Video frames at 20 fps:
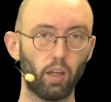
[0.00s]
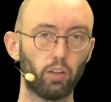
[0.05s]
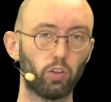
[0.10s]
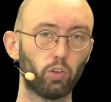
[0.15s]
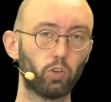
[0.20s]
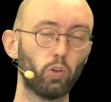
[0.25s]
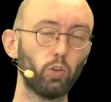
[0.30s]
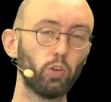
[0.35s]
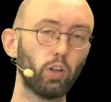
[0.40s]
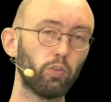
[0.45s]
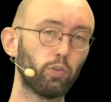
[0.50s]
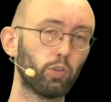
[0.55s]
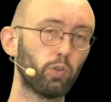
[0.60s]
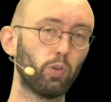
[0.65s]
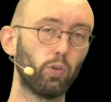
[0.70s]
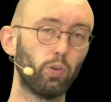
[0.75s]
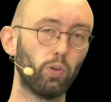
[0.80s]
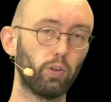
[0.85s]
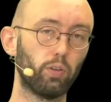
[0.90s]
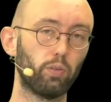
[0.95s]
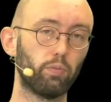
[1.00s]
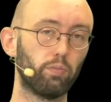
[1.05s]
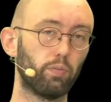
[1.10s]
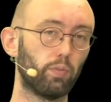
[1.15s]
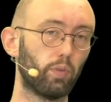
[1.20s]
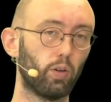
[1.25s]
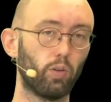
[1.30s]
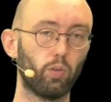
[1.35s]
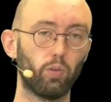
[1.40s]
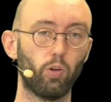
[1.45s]
You don't have to learn
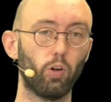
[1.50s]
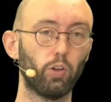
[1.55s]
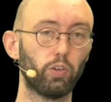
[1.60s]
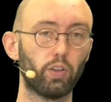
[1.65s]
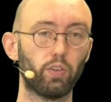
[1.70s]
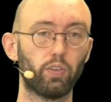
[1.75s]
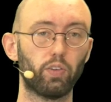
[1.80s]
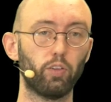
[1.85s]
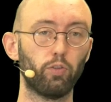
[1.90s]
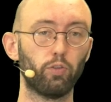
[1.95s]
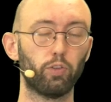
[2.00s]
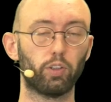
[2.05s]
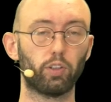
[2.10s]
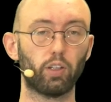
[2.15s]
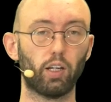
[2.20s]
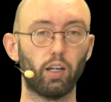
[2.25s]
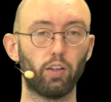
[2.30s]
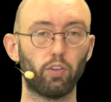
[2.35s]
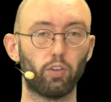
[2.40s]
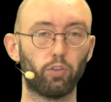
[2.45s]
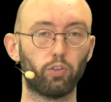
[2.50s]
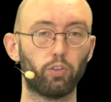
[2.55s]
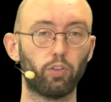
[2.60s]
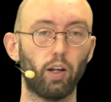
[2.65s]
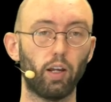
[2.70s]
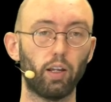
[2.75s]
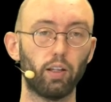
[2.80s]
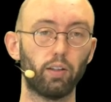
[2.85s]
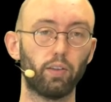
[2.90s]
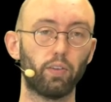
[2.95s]
all these different kinds of
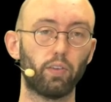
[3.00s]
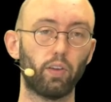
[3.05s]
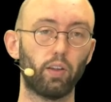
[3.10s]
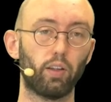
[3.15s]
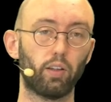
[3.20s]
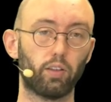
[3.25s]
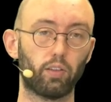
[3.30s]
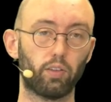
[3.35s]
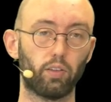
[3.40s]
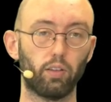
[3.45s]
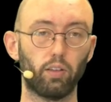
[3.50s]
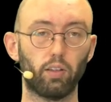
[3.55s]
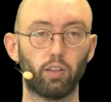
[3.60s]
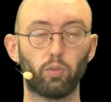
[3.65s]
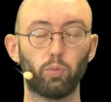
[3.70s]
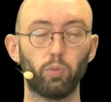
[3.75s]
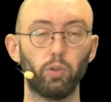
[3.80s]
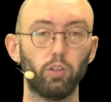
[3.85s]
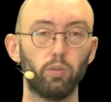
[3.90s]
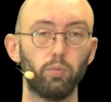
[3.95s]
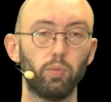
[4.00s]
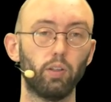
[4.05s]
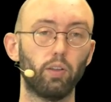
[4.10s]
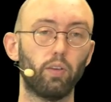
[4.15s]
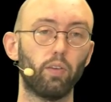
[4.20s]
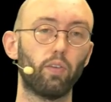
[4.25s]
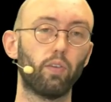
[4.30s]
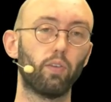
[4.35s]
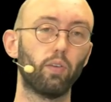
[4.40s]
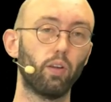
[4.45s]
trials,
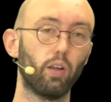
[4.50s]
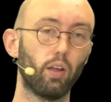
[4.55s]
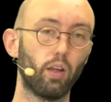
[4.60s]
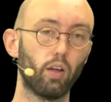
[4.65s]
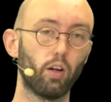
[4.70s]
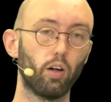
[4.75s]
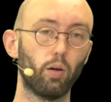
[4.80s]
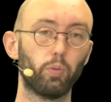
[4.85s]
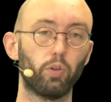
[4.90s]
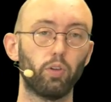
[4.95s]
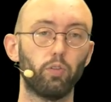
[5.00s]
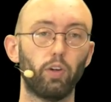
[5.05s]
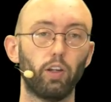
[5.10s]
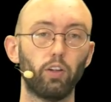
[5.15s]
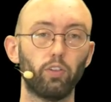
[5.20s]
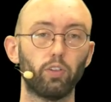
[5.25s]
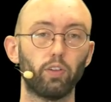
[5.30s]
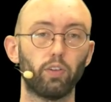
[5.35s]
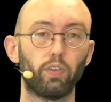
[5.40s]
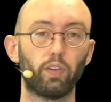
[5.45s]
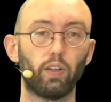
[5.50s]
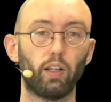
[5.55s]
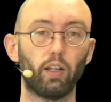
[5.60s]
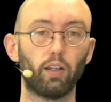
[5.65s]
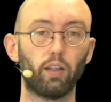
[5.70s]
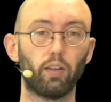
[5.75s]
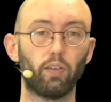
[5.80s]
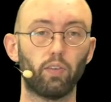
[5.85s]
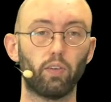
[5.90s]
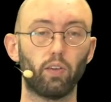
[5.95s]
experiments, observational
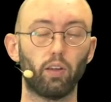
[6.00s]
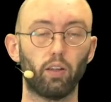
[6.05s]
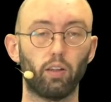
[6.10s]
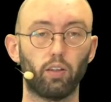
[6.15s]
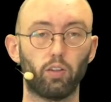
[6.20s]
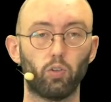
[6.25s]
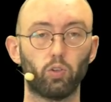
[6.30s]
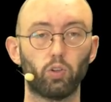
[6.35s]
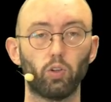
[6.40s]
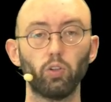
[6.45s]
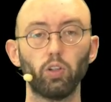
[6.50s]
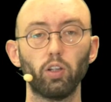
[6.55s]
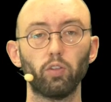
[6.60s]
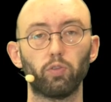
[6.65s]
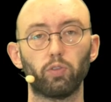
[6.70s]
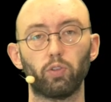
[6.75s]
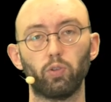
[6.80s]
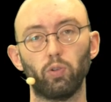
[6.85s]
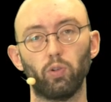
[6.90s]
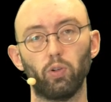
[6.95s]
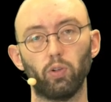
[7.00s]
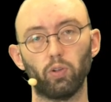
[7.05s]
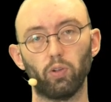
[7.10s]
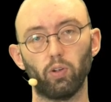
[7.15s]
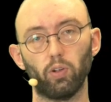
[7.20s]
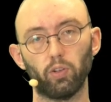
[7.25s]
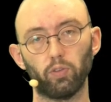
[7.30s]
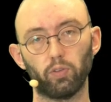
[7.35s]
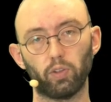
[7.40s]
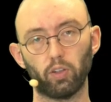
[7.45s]
studies. You don't have to learn
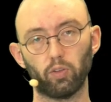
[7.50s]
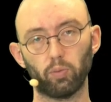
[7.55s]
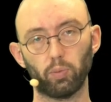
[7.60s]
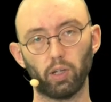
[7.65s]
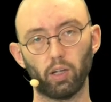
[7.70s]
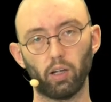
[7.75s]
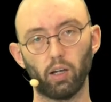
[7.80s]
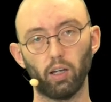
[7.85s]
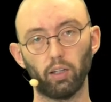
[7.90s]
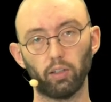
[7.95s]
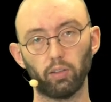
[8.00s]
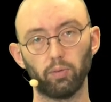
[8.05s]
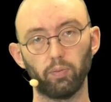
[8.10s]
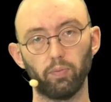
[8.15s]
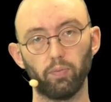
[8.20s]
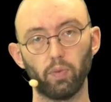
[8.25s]
all of these by heart.